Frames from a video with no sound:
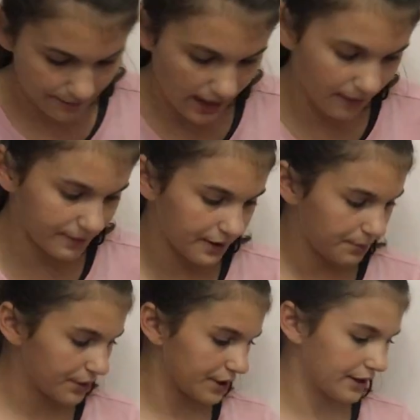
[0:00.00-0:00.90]
But I'm going to
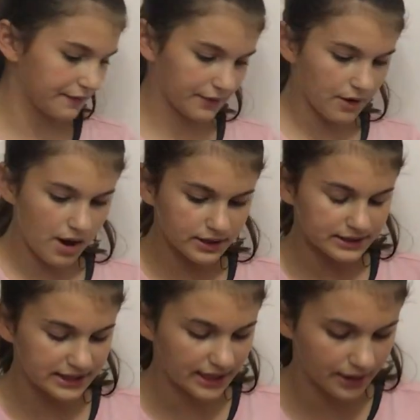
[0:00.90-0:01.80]
put her in the car
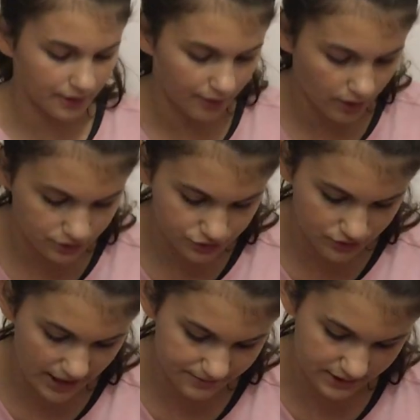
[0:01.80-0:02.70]
seat and get her all
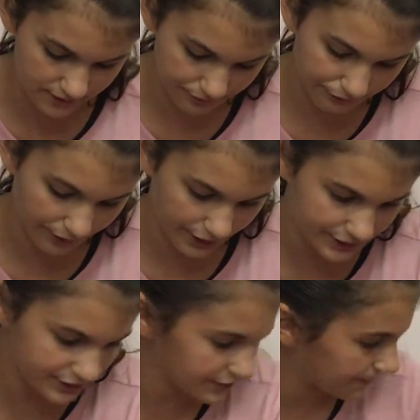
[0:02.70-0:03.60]
strapped in
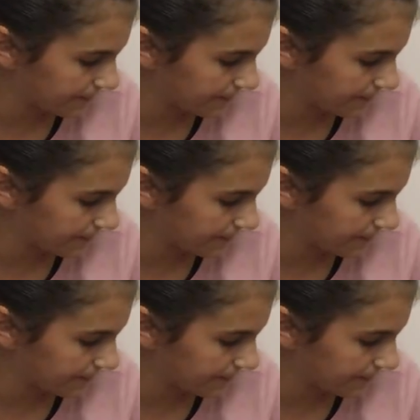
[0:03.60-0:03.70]
first.